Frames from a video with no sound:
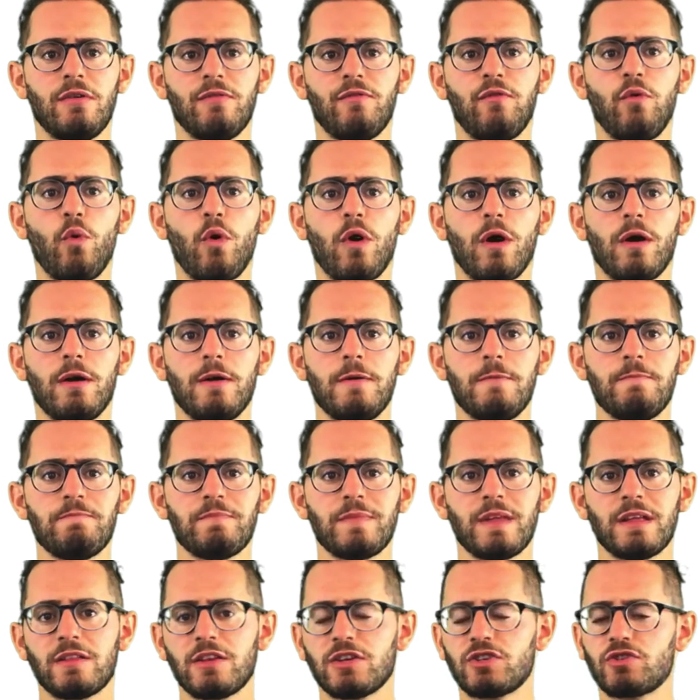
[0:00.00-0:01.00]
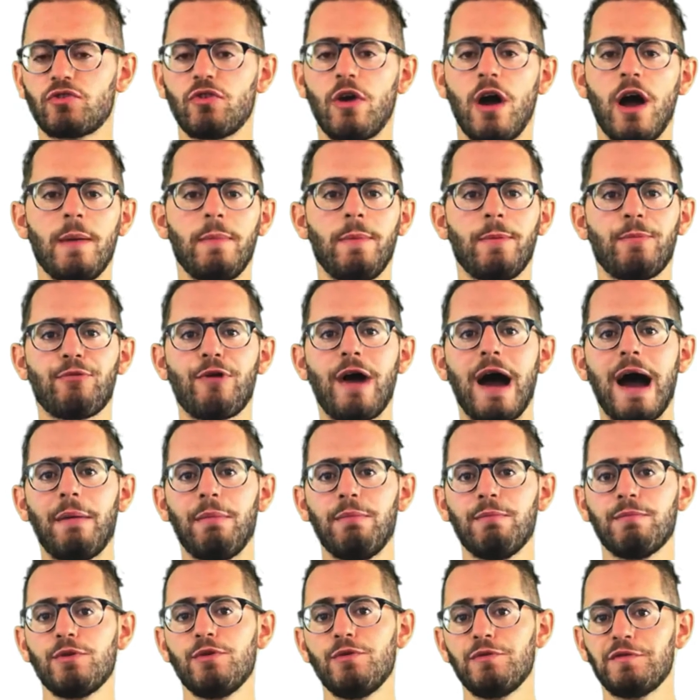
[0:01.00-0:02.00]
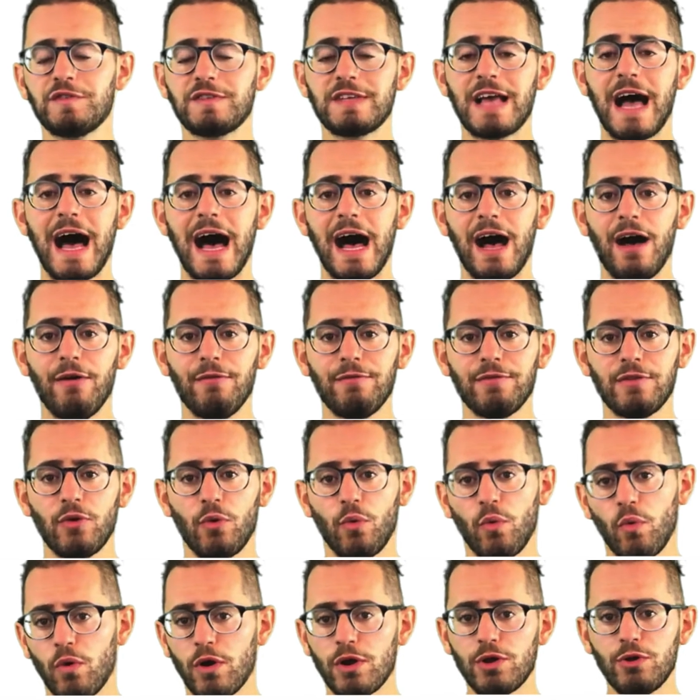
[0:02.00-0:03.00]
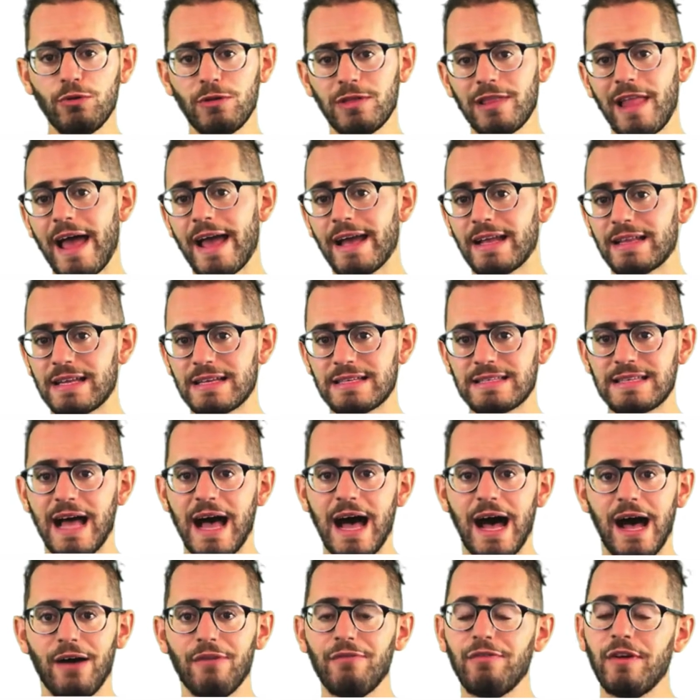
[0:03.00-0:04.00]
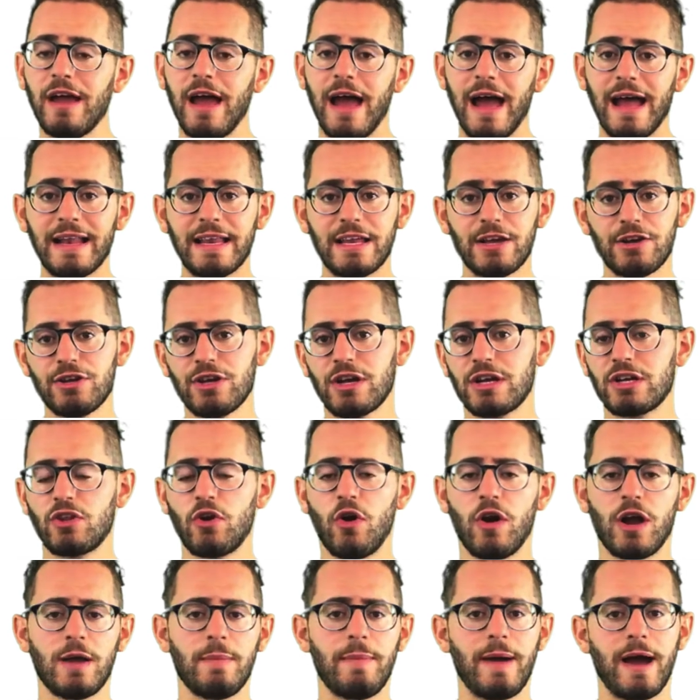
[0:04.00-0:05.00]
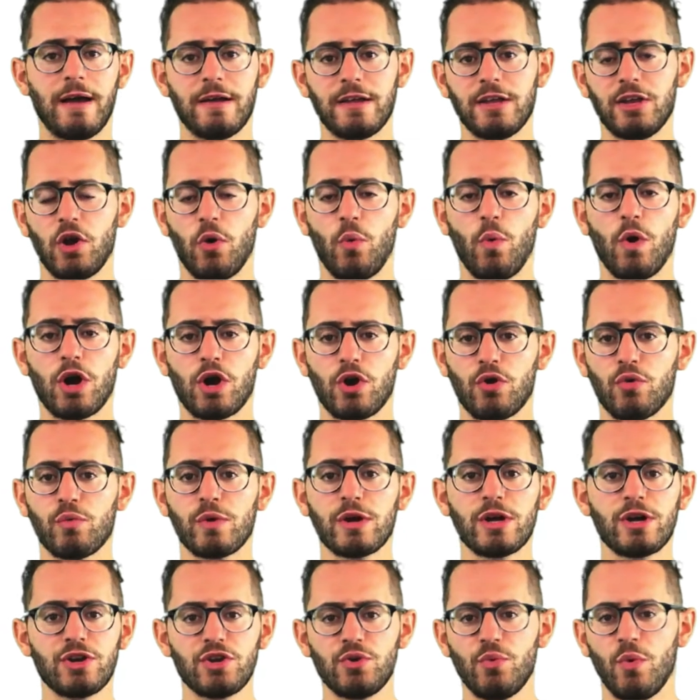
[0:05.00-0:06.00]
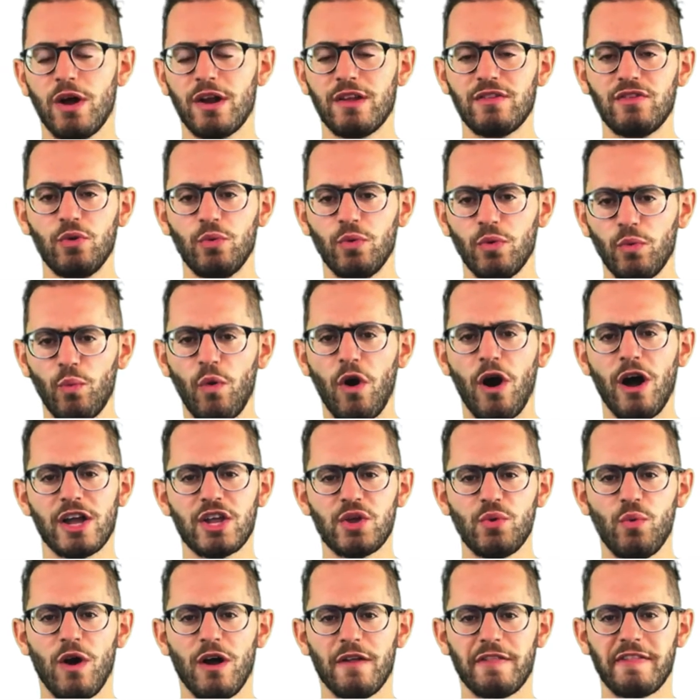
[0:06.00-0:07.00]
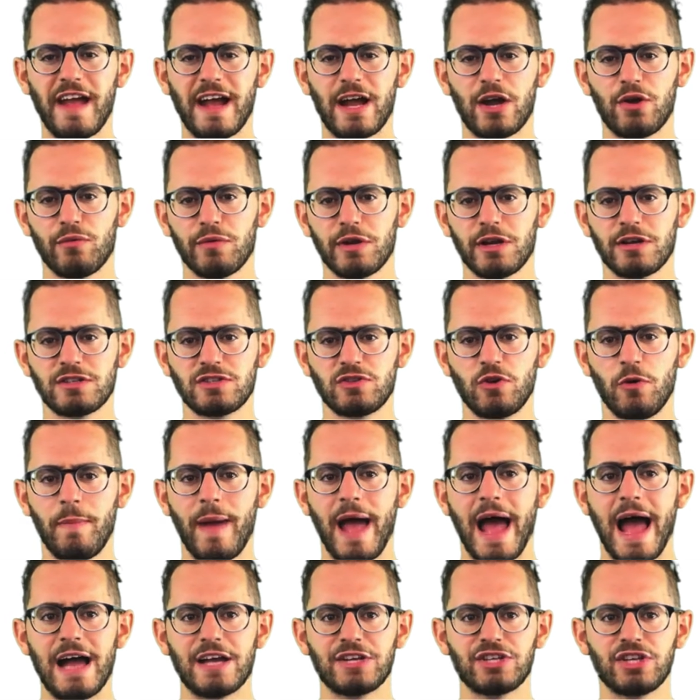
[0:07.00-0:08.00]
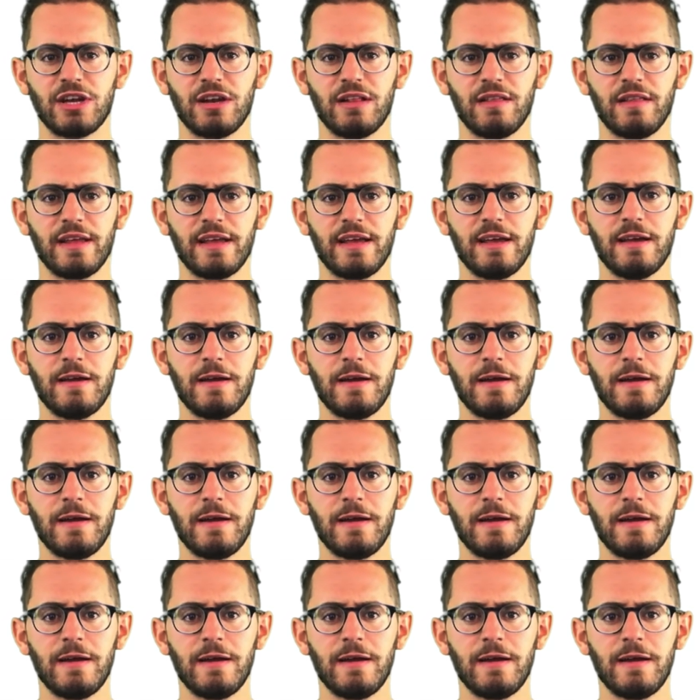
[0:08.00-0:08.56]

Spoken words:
4, describe a problem you've solved or you'd like to solve. And here you could talk about, what career you want to do and why you want that career so passionately.